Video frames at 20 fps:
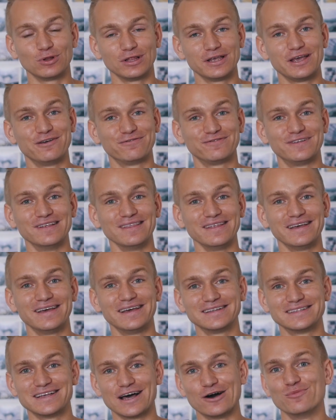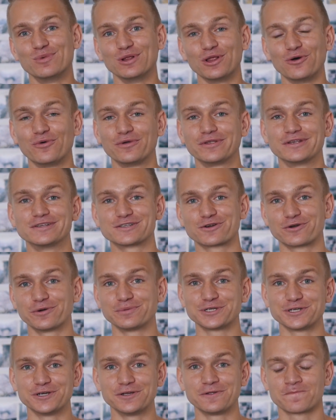I will leave the link down below in the
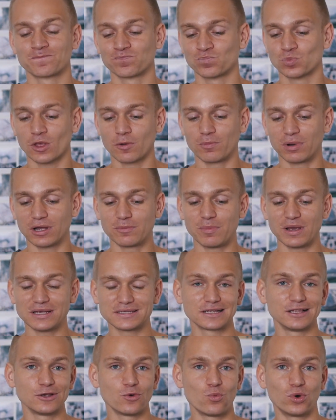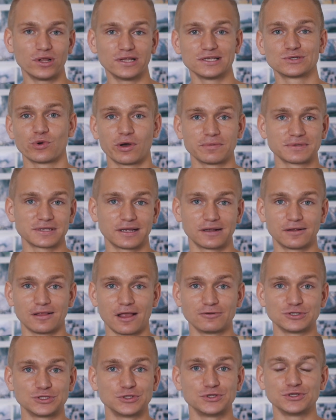description. But basically what this website
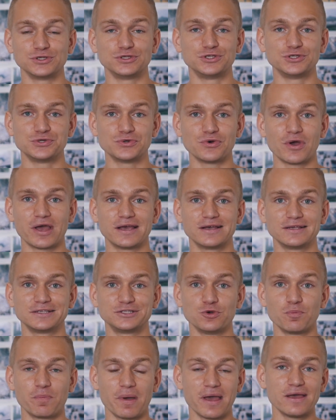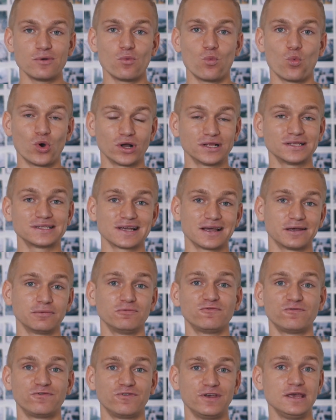allows you to do is you pay
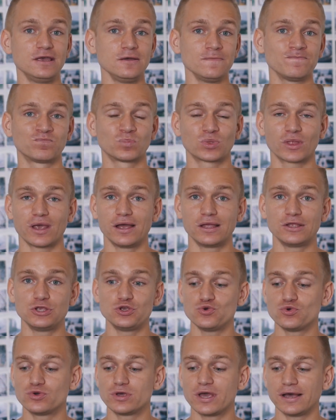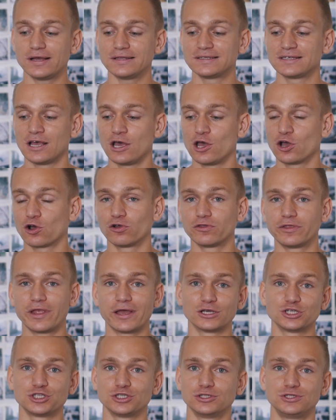one-time fee and you get
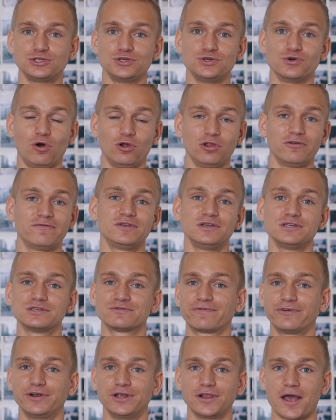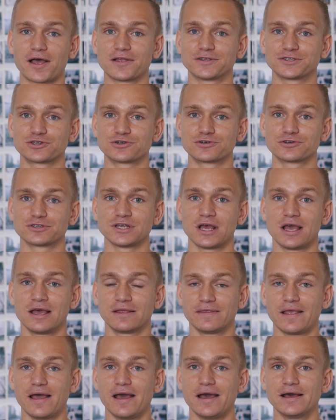connection to all of these freelancers
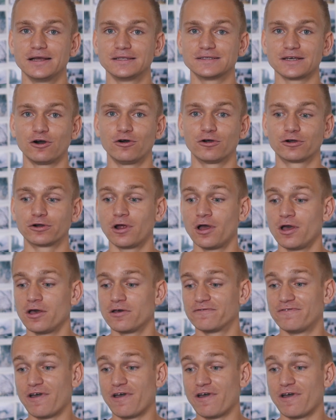that are